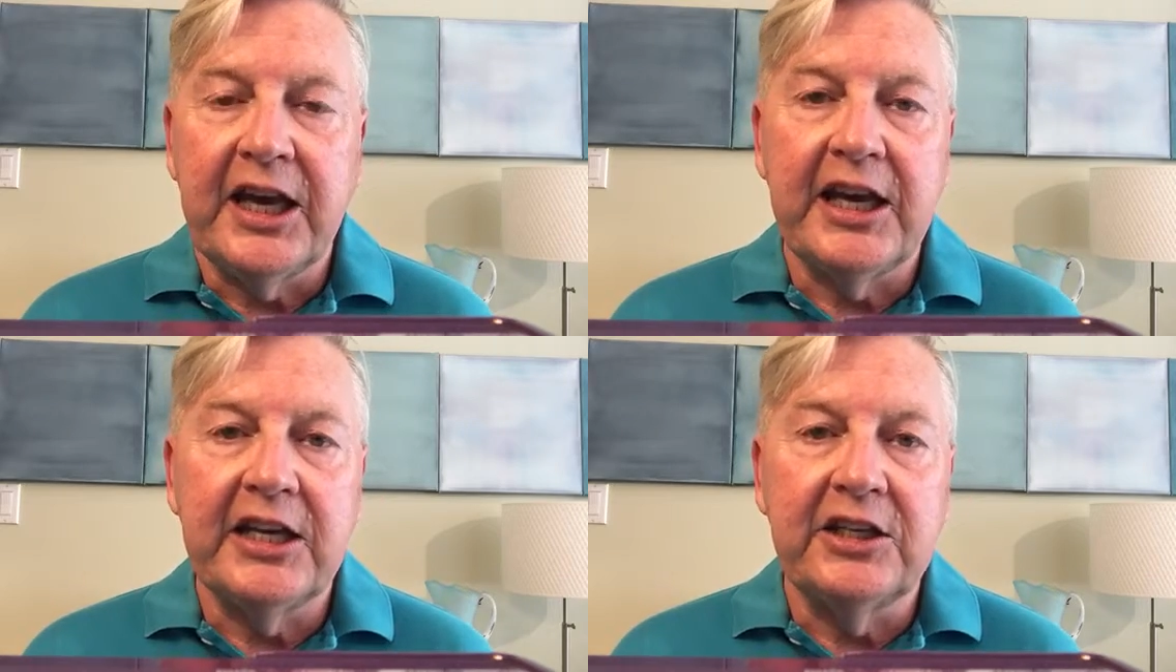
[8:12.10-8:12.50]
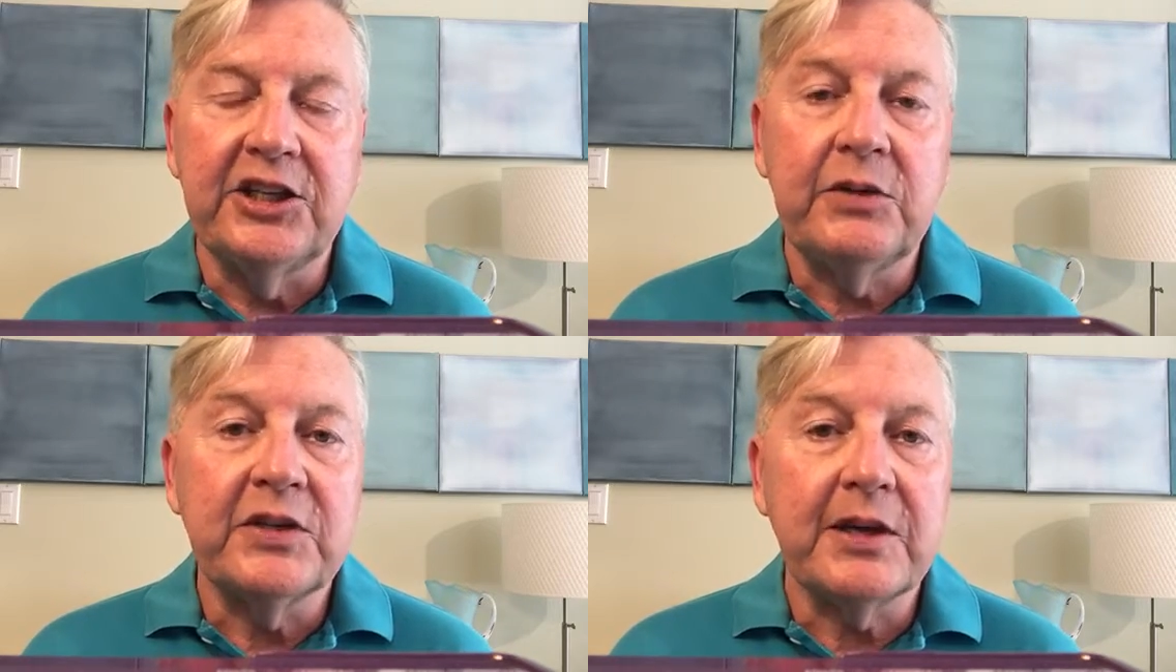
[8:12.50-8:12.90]

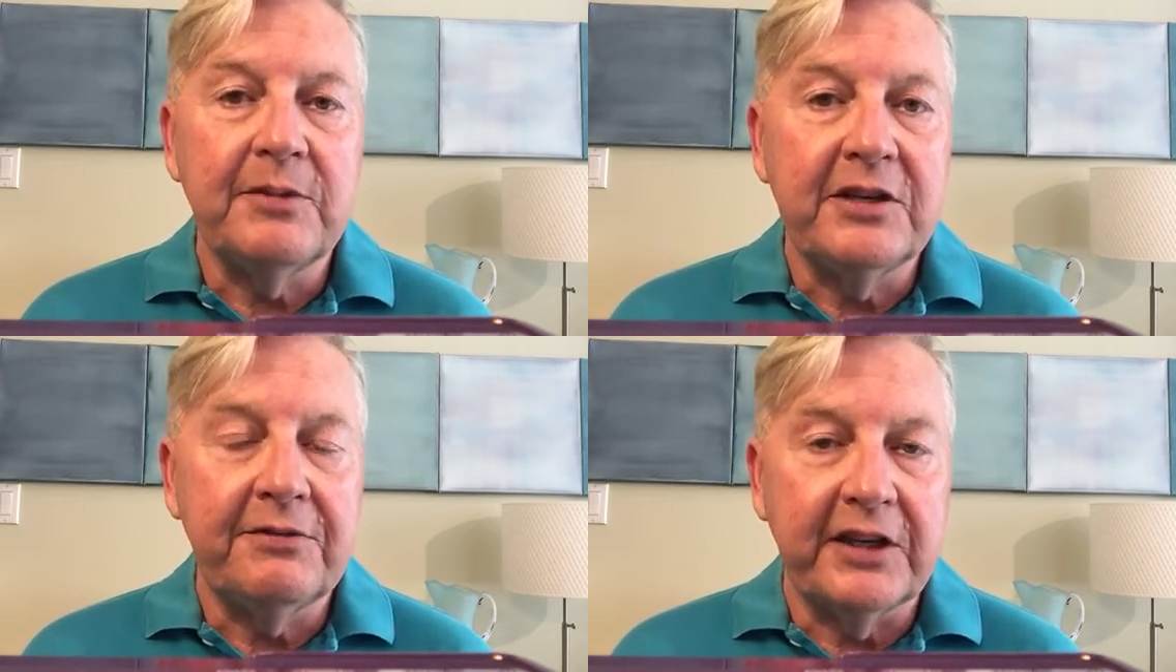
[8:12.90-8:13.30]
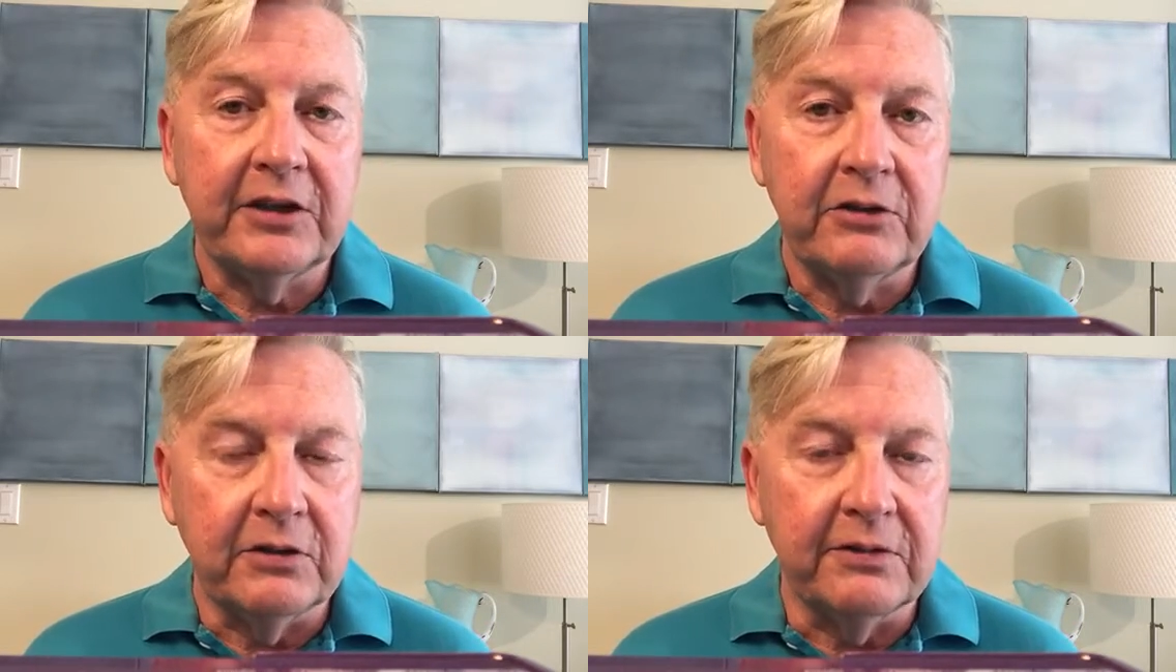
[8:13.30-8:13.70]
And she was coming to
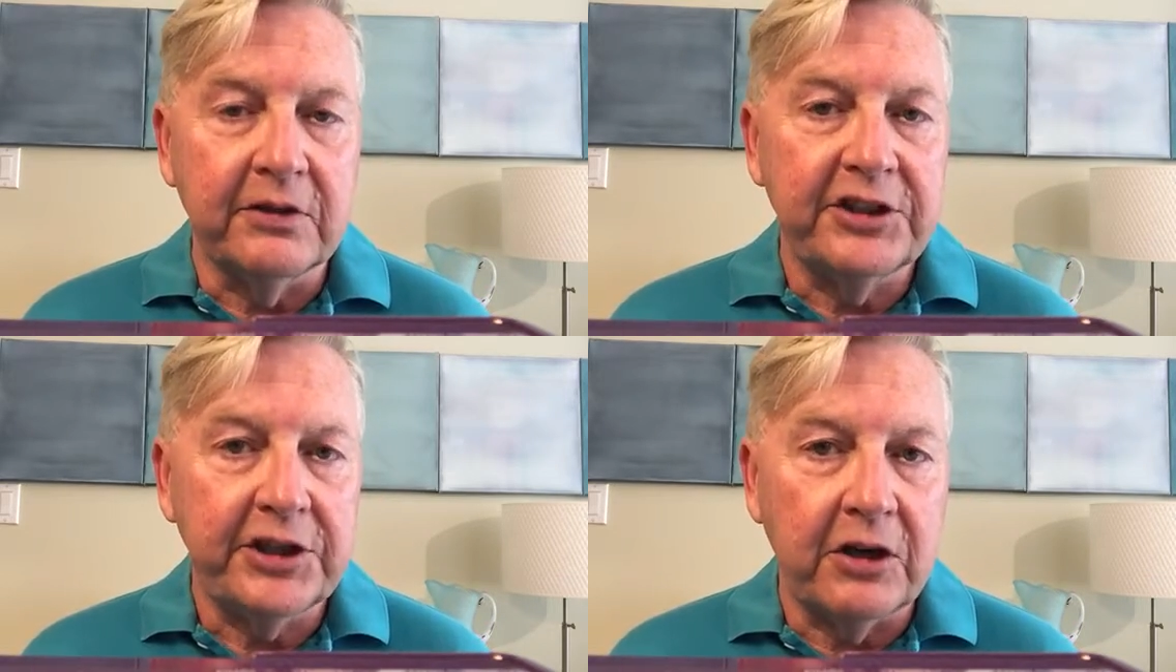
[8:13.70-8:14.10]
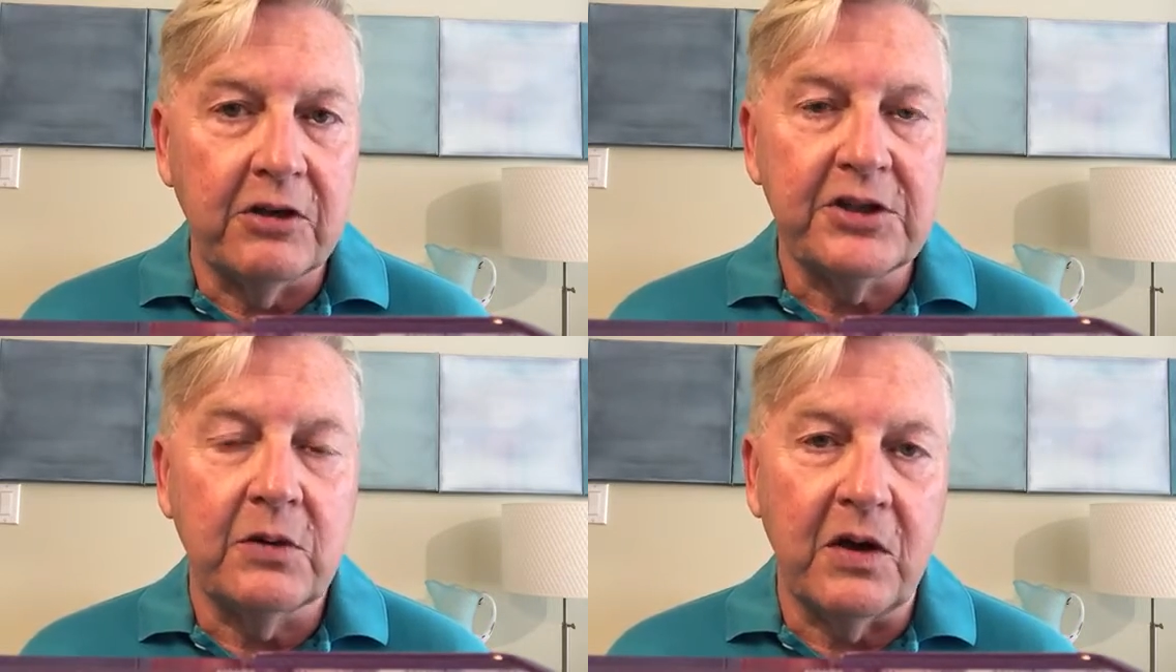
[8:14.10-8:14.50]
Vancouver, and she also